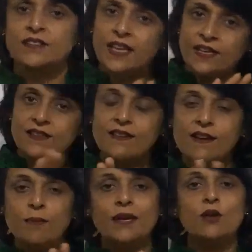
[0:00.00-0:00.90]
There is a
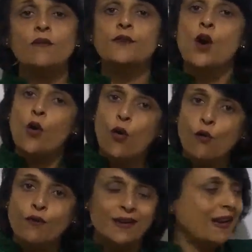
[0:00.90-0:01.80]
little bit of
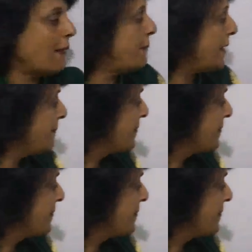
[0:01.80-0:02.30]
overlapping.